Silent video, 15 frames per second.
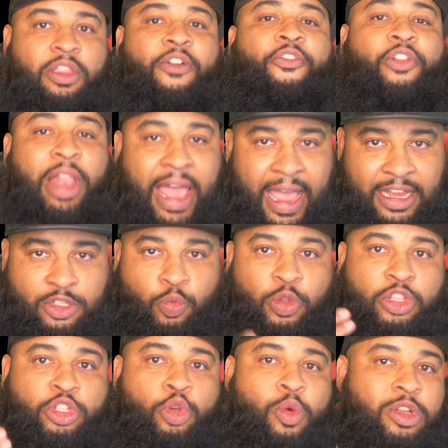Flash with
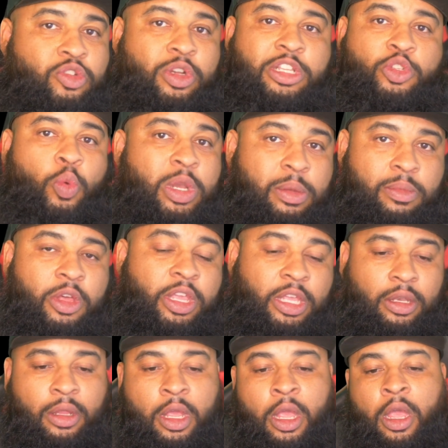220 million.
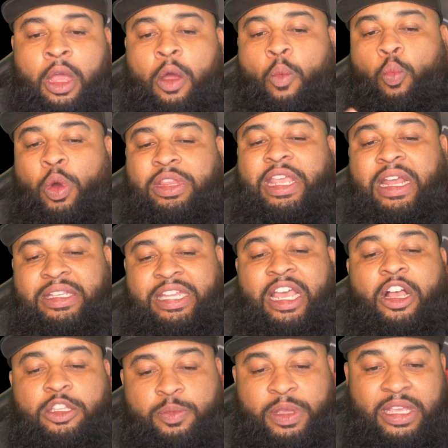What that
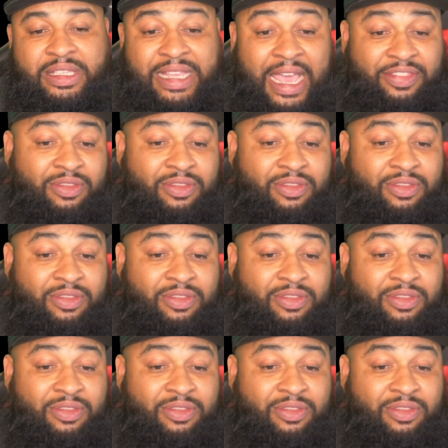tells me is that